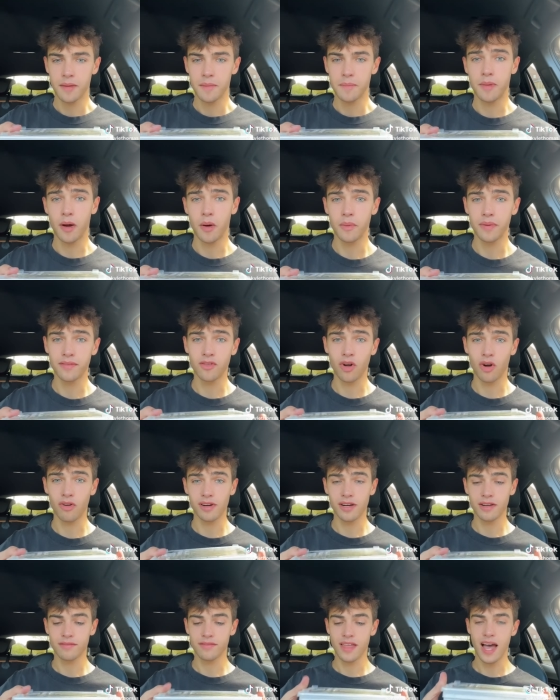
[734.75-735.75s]
But we've got
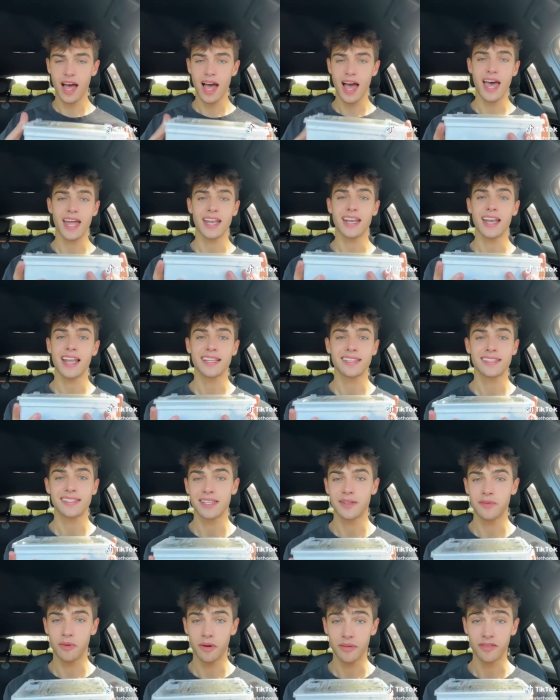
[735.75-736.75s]
rid of that, and let's
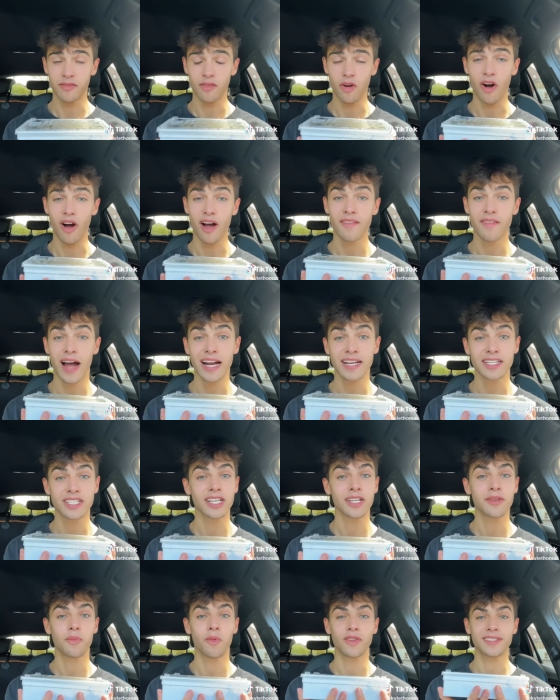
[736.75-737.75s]
see what we've got. I've
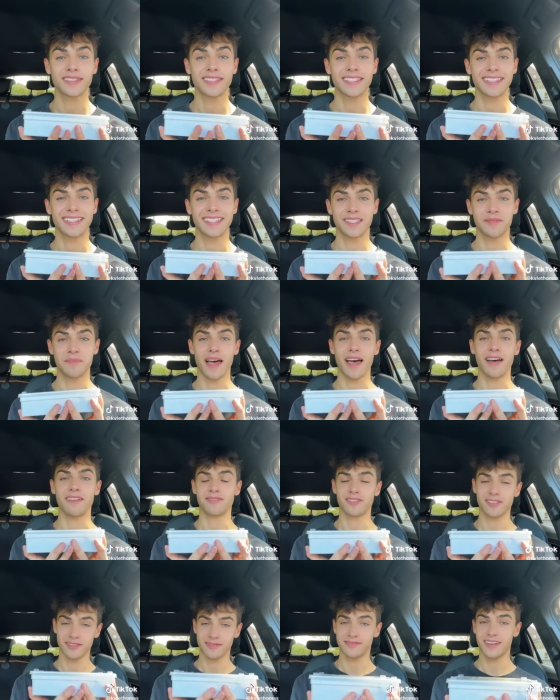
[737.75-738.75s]
actually wanted this pet
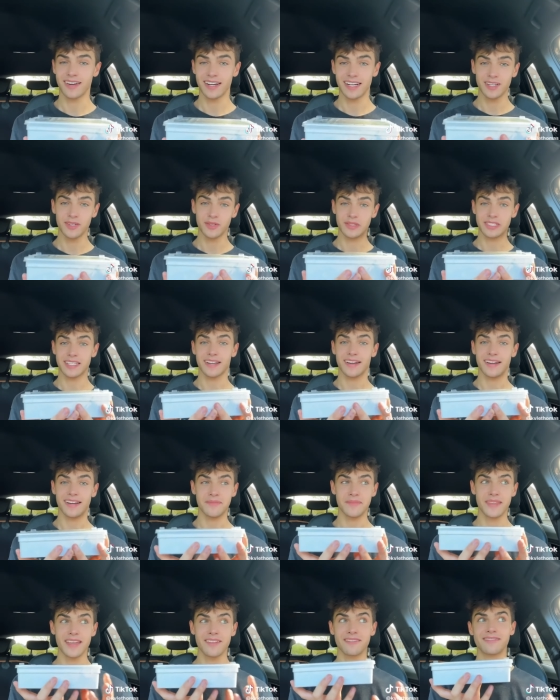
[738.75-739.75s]
for a very long
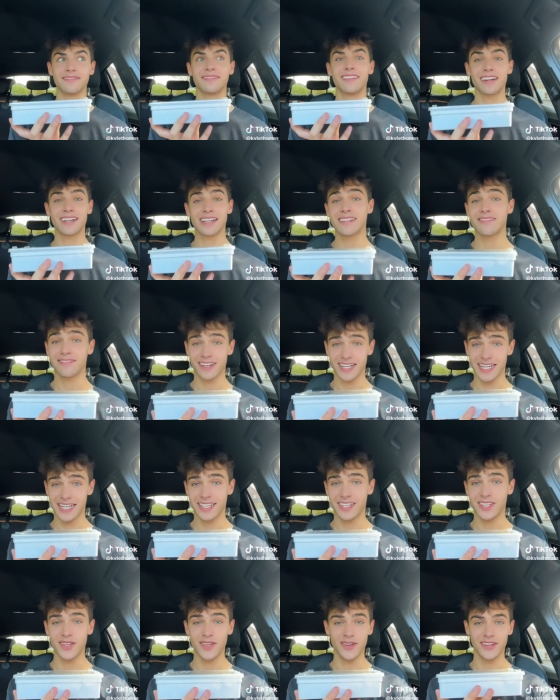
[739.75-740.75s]
time. They're very, very
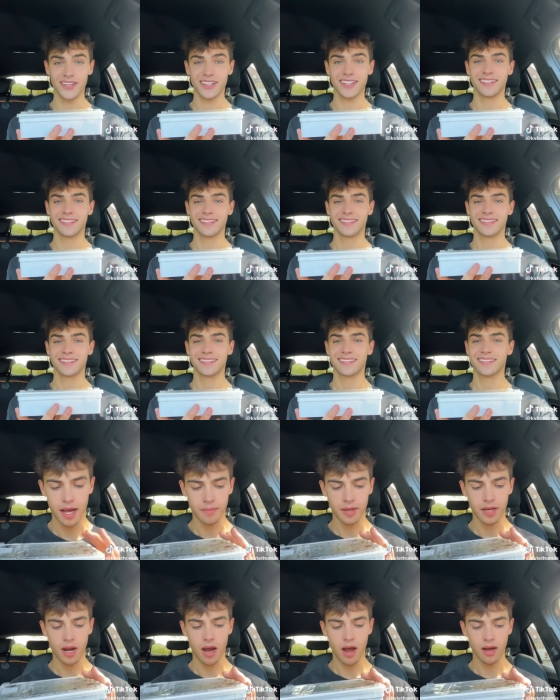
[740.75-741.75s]
cute.
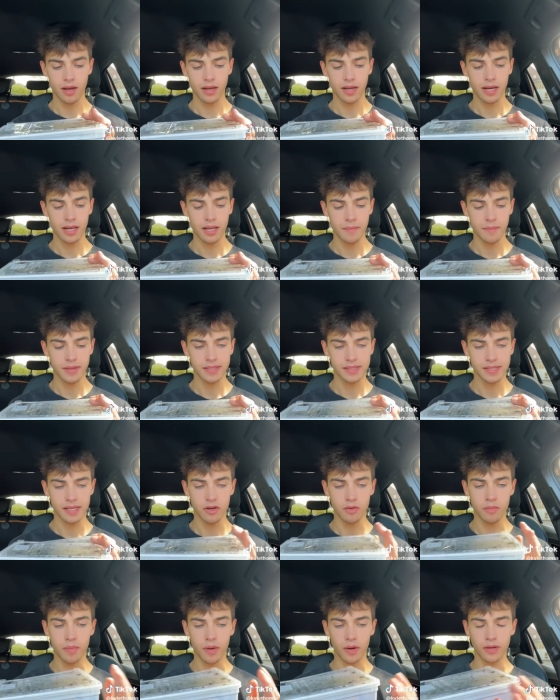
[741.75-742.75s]
I'm going to unclip his
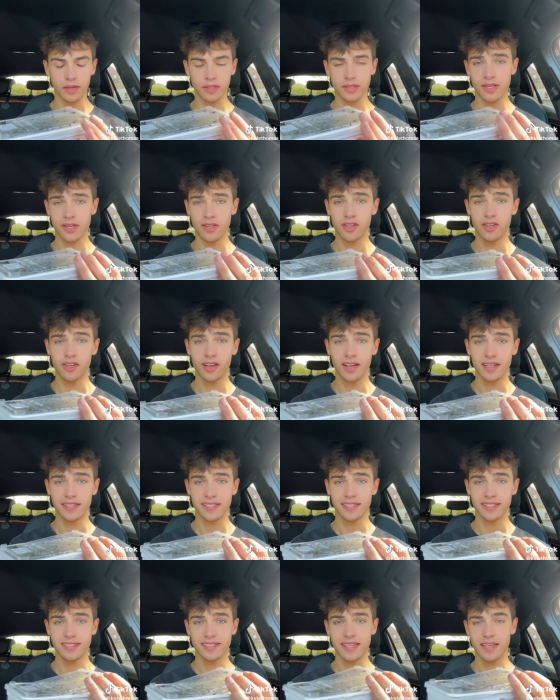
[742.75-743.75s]
little box so that you guys
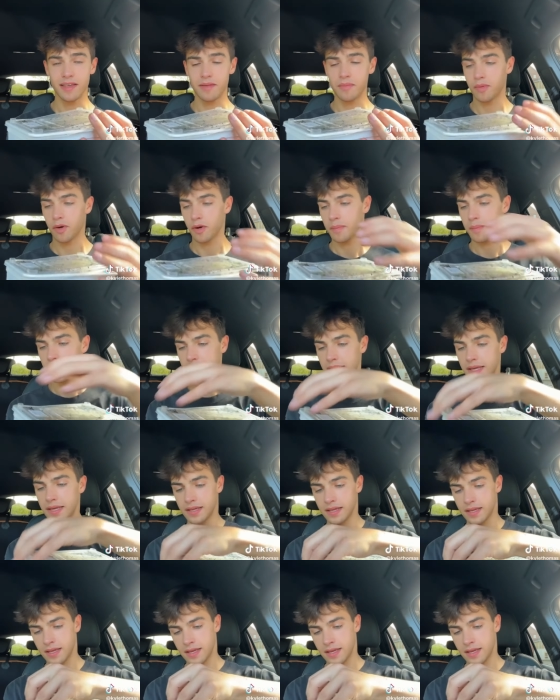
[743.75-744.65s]
can see him properly.